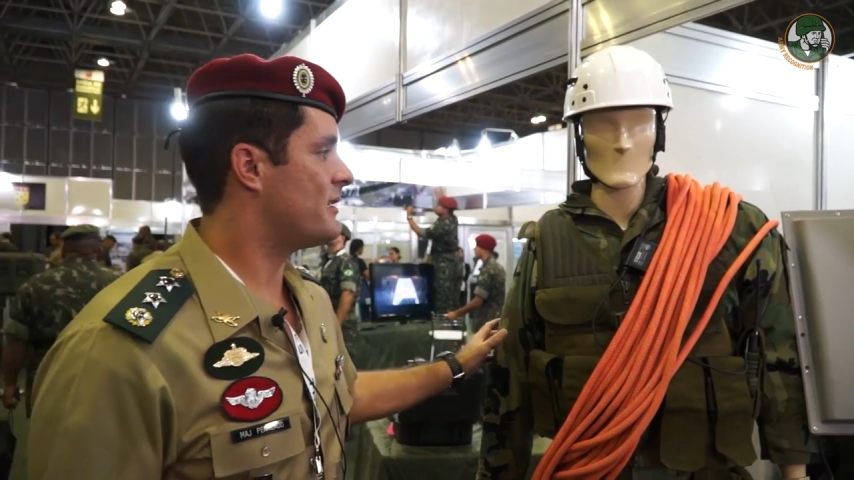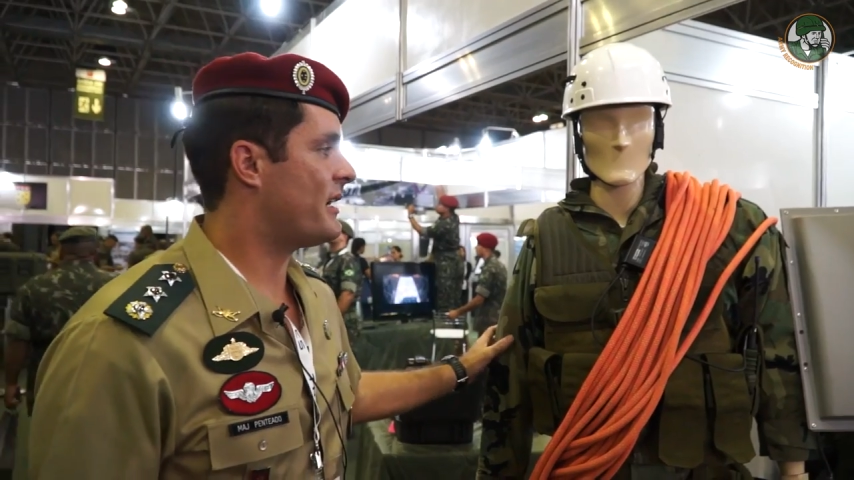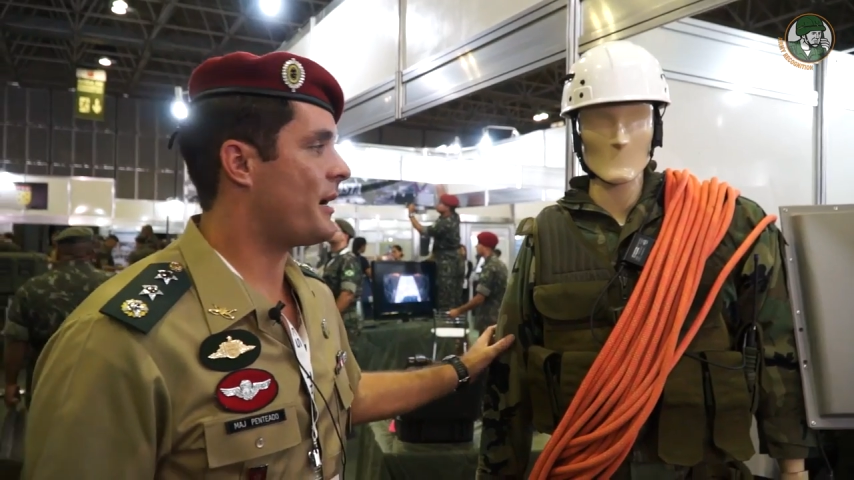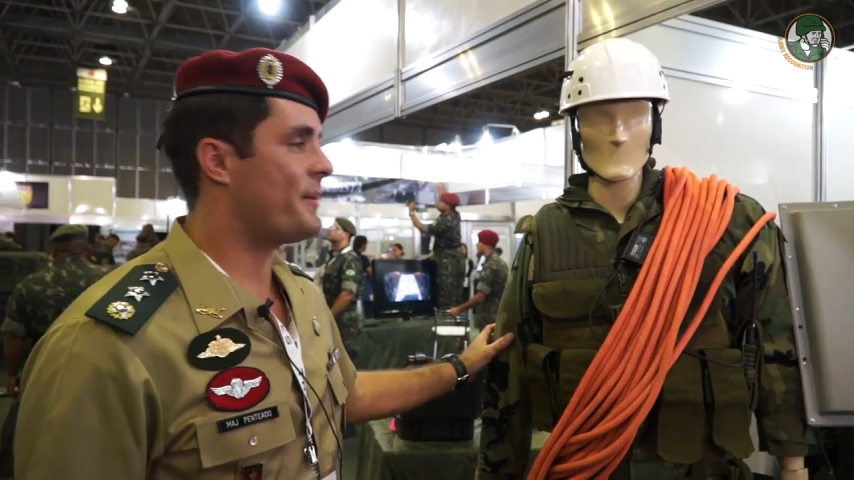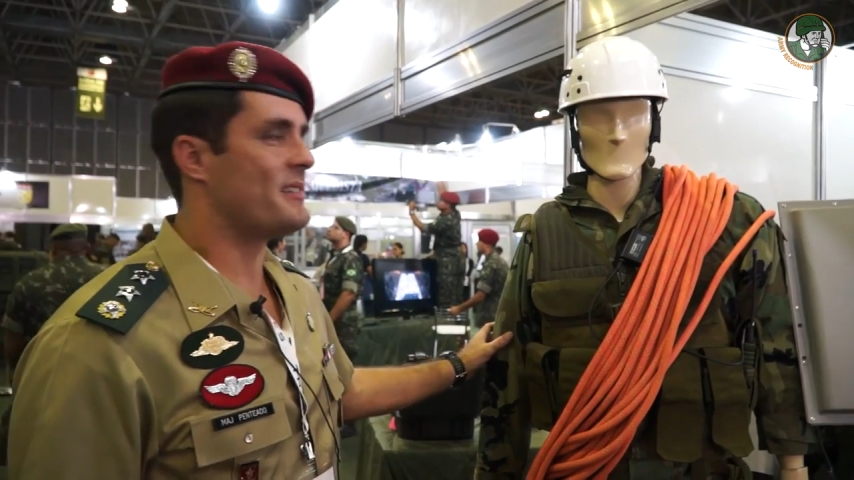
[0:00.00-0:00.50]
the
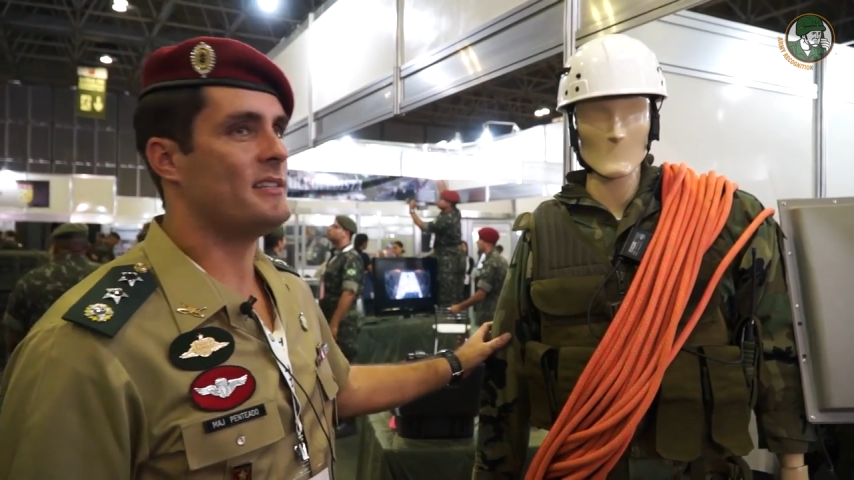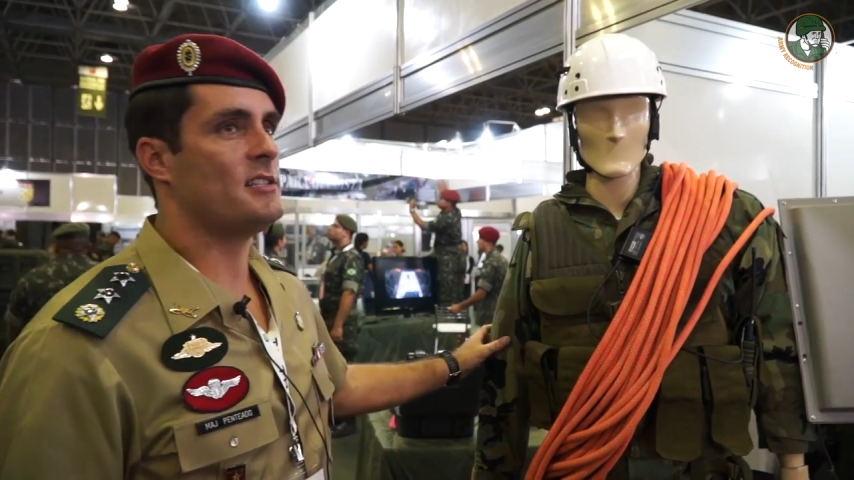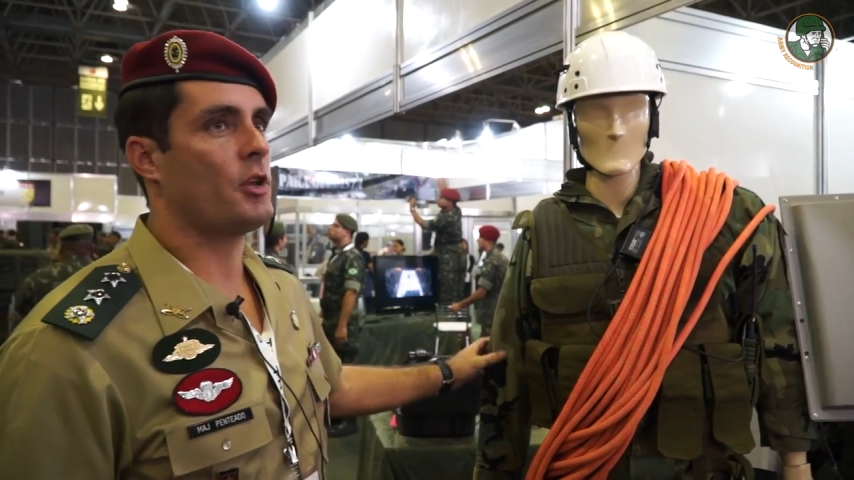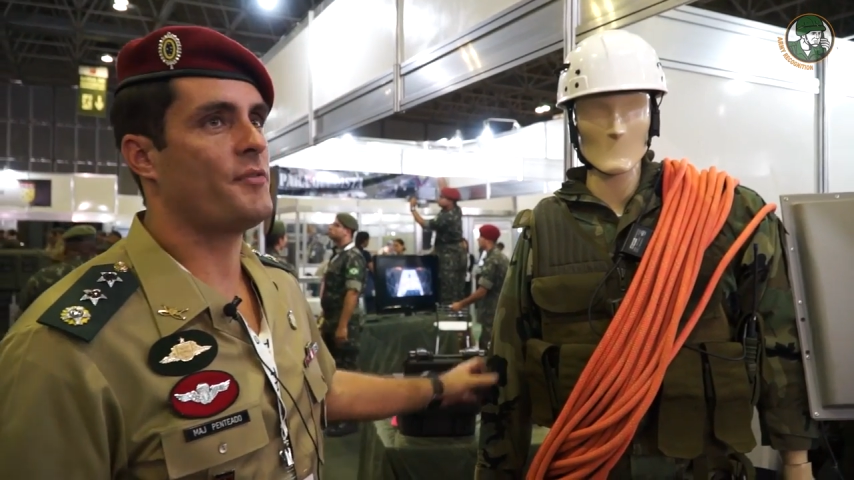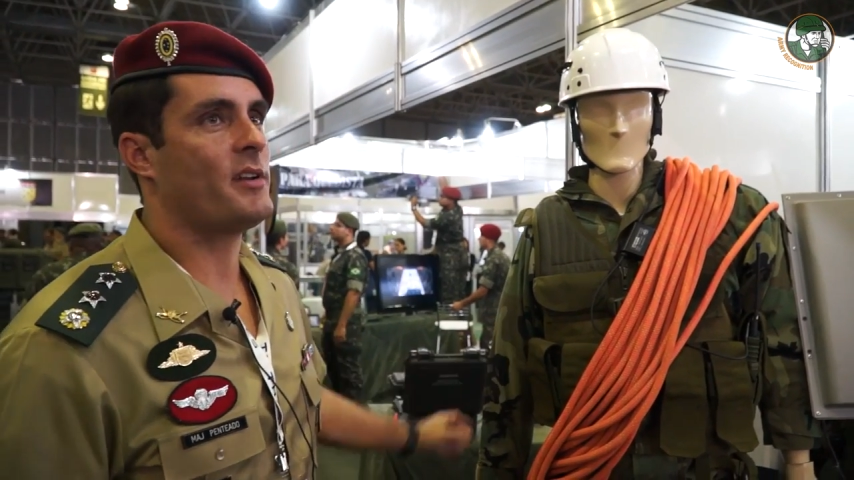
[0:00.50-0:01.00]

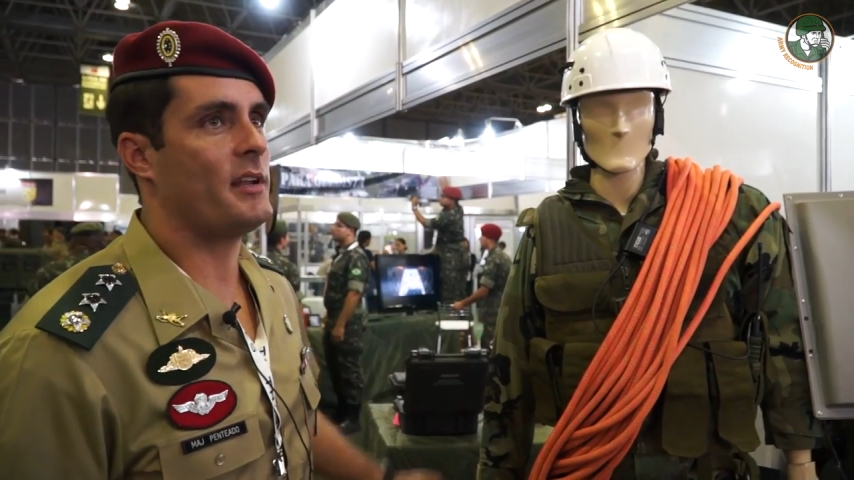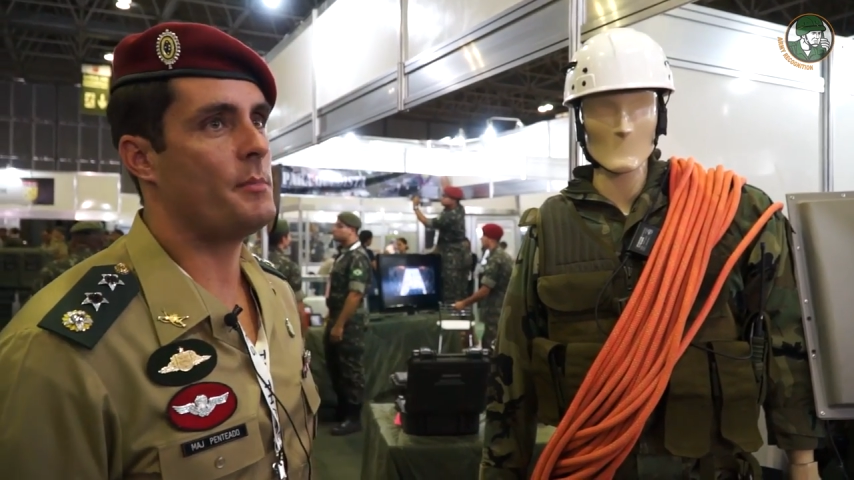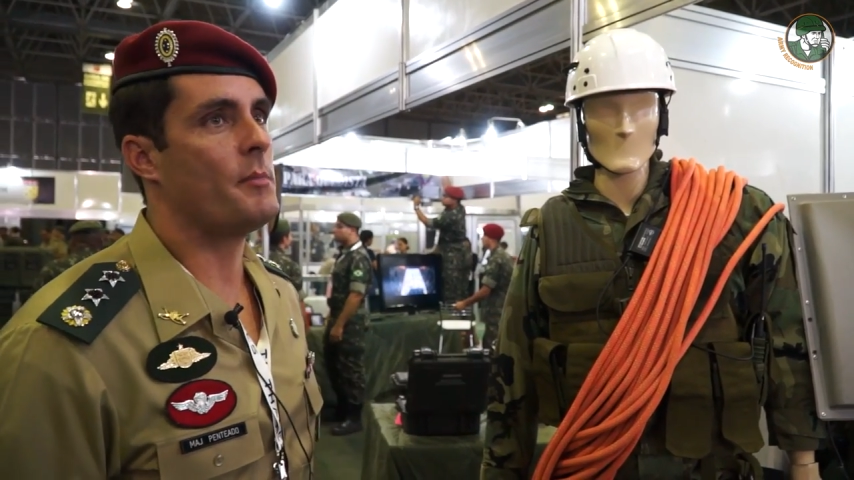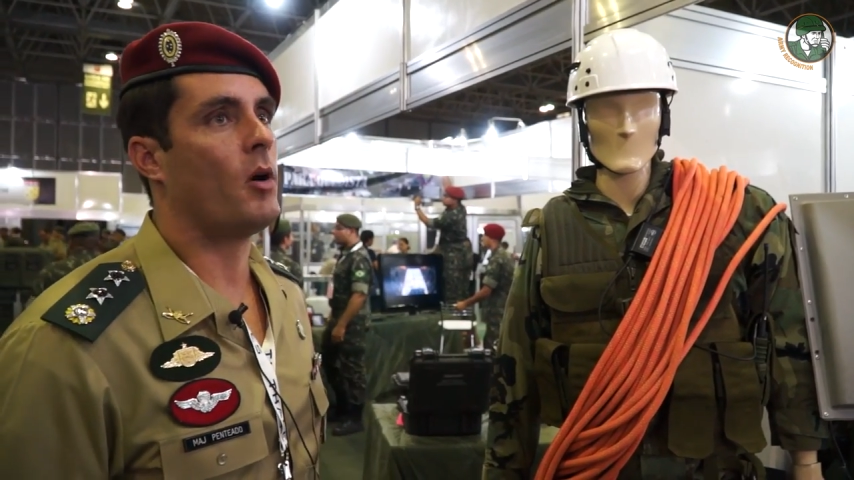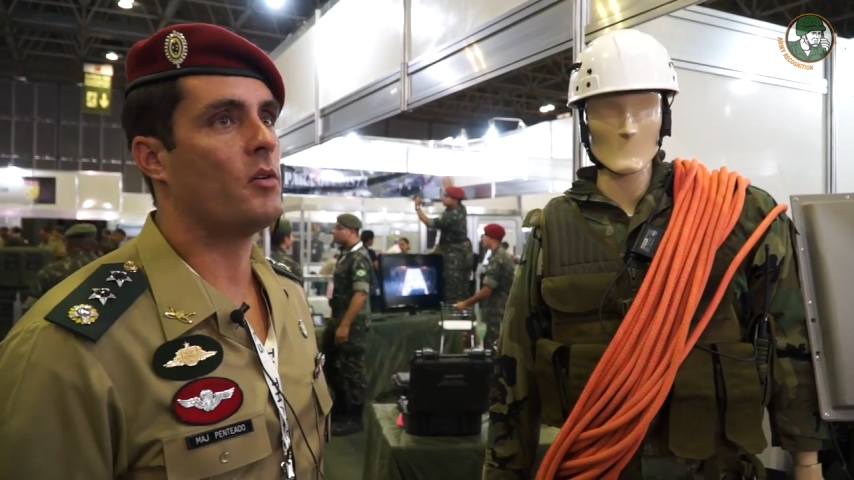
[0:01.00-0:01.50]
capacity of
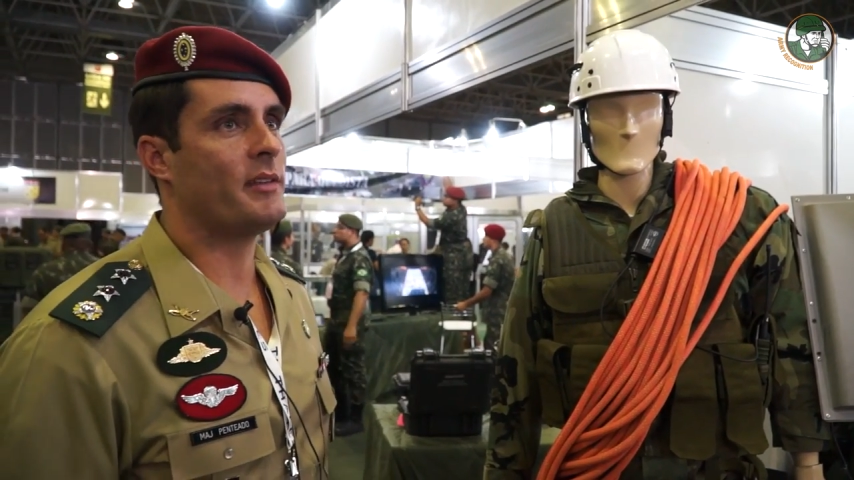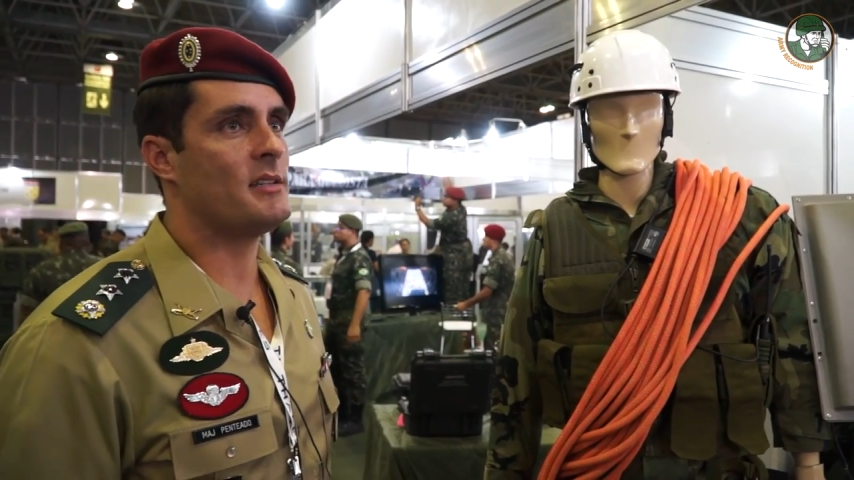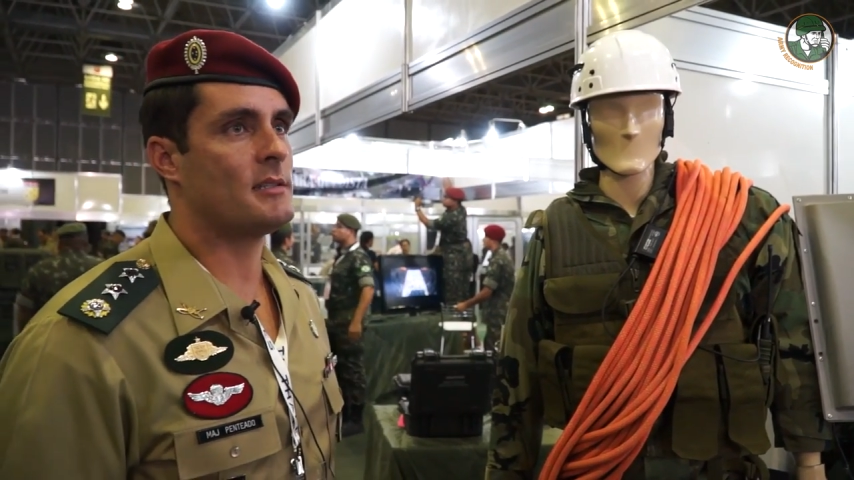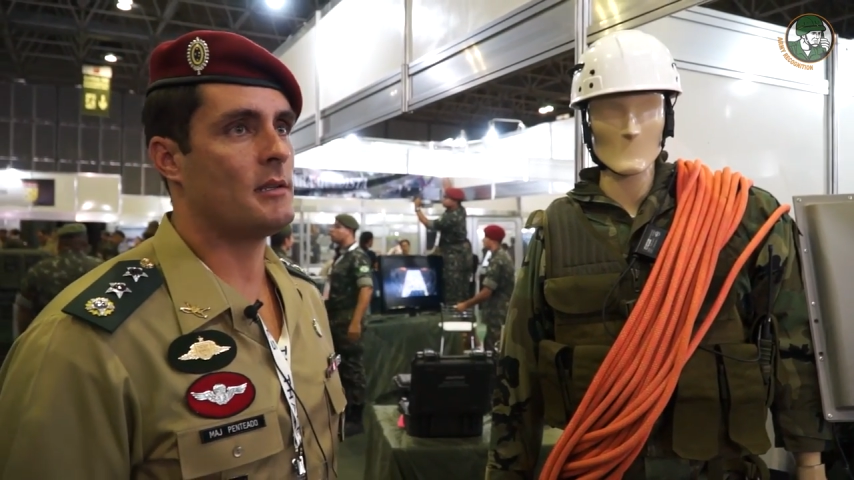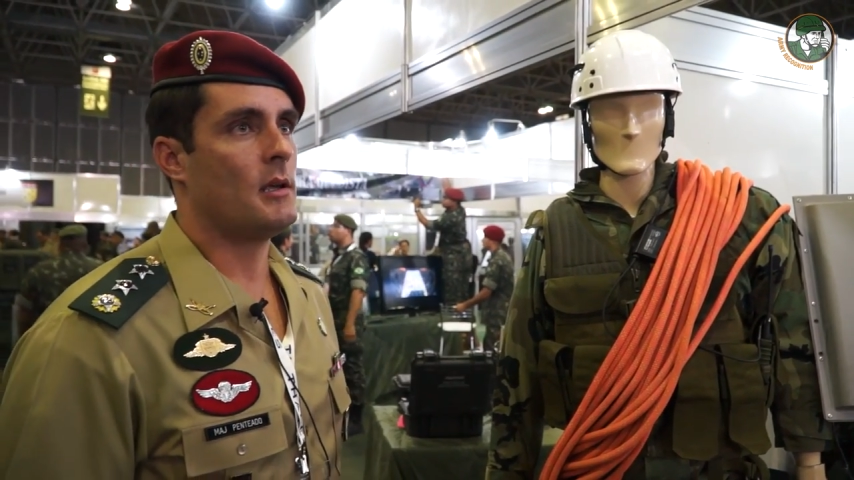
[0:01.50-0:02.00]
climbing
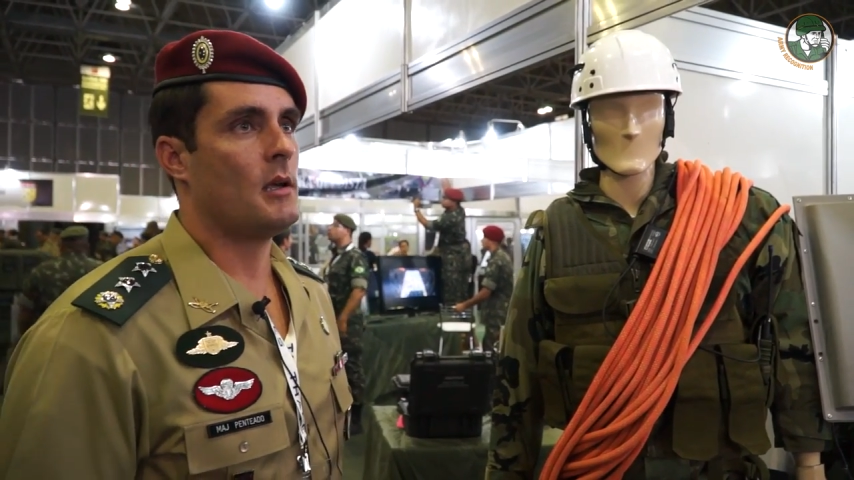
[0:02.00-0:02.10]
mountains,